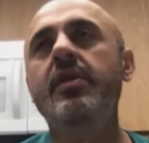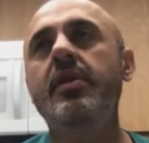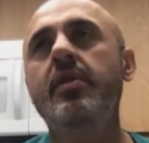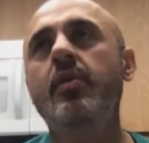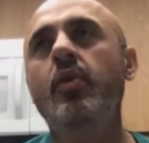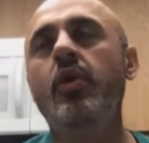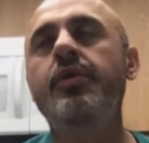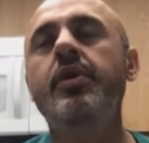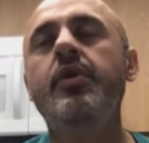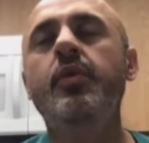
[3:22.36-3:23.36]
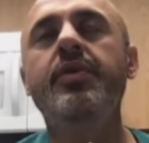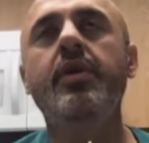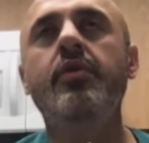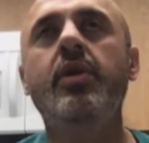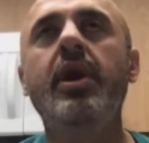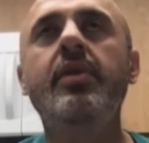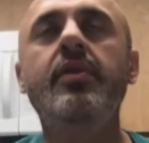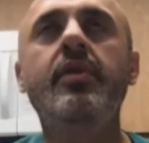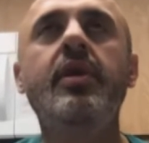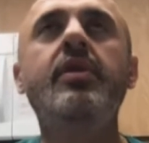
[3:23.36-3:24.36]
the wilderness with the
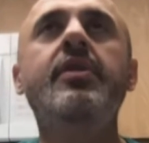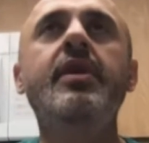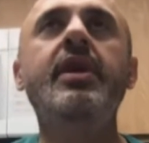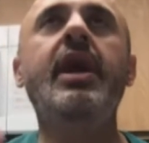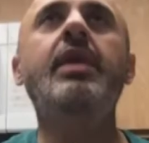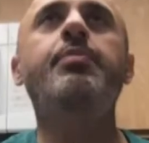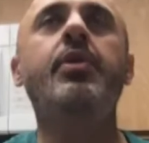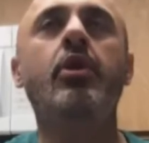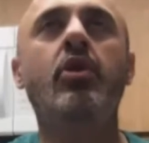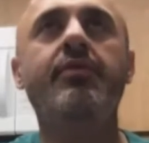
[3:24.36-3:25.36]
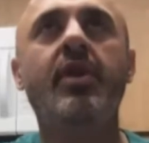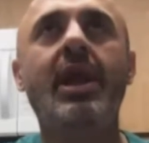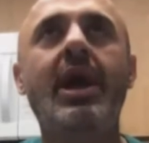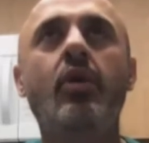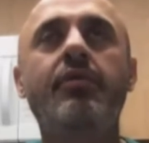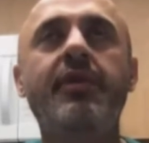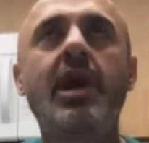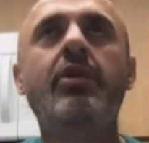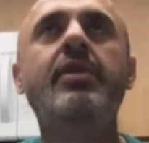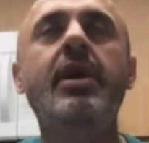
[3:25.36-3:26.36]
Israelites. They see a pillar of cloud
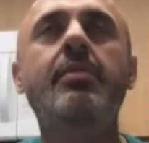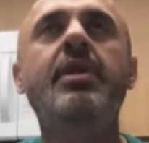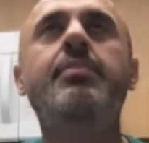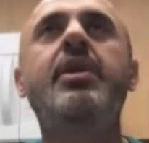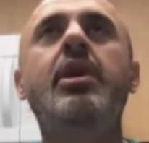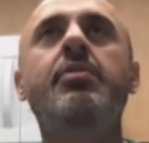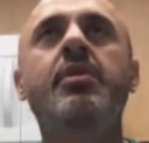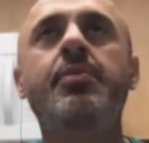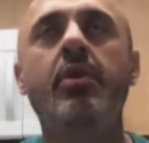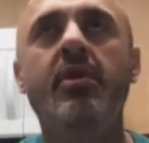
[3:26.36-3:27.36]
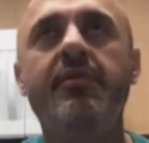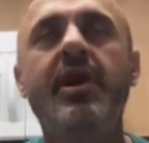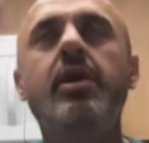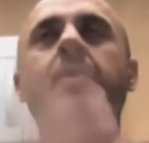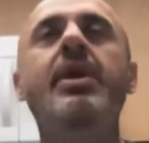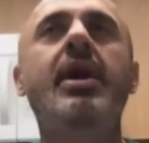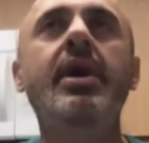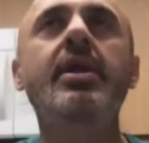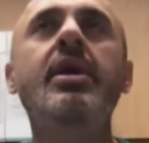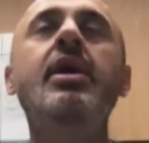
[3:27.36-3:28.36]
following them that becomes a pillar of fire by
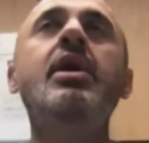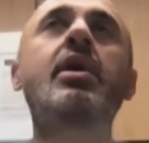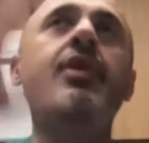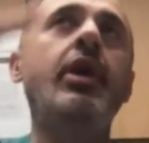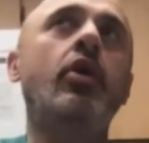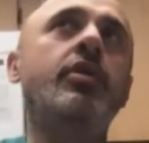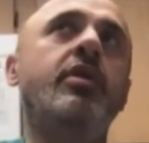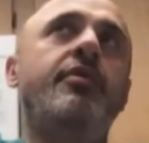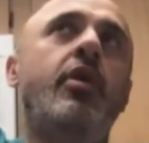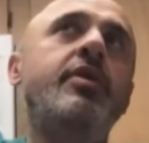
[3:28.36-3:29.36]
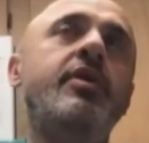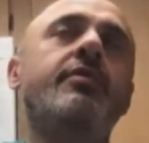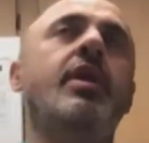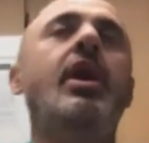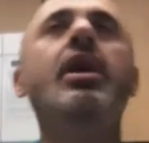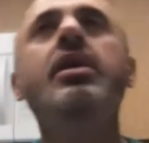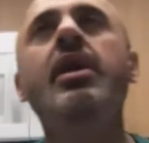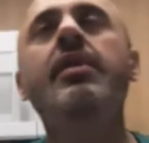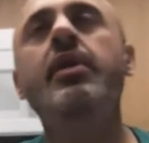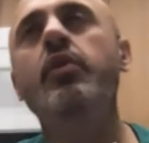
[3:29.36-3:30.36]
night. They heard the voice of God,
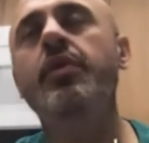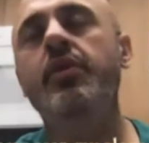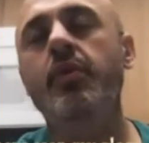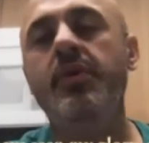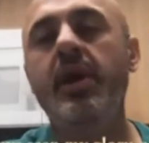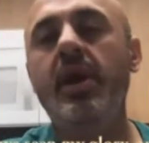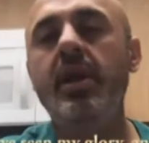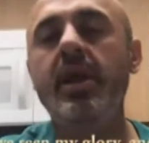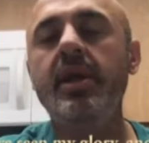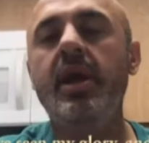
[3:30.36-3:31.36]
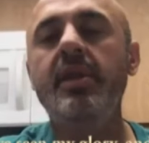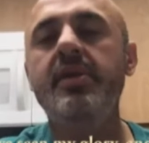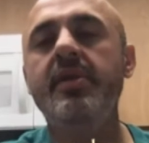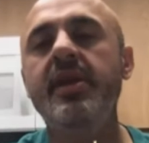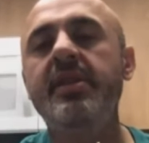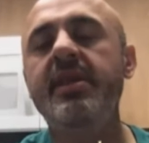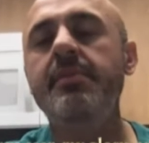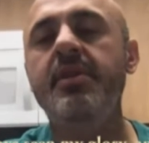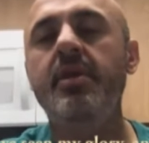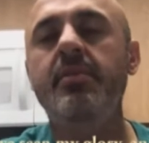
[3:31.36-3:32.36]
and they knew this was God. And God says, they
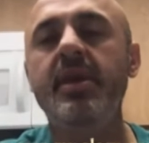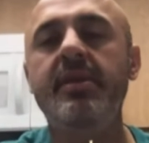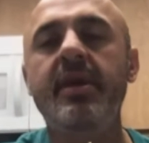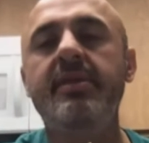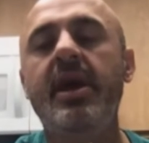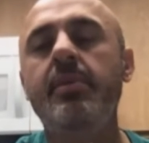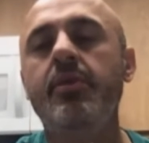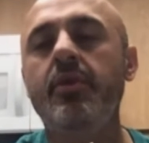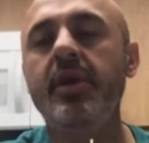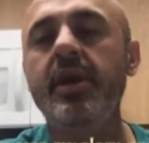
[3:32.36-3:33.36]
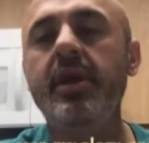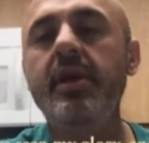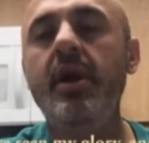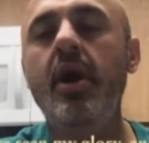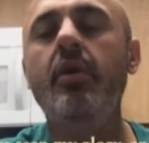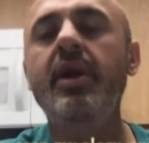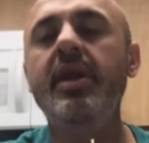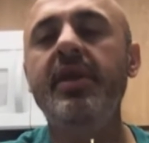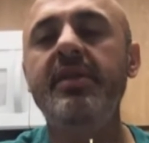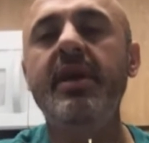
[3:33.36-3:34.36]
tempted me 10 times already.
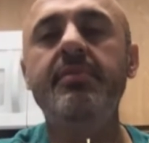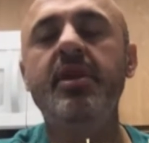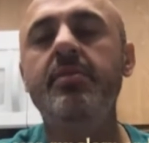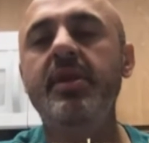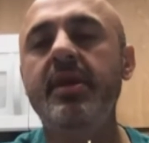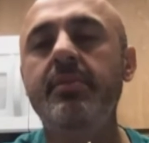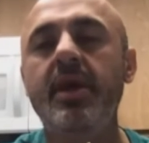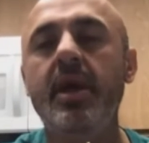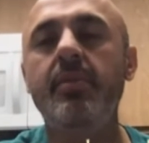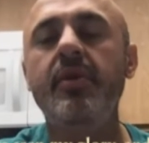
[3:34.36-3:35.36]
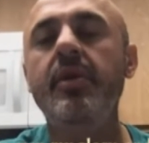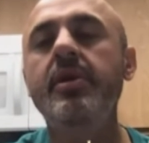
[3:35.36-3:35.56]
Already they tempted me 10 times.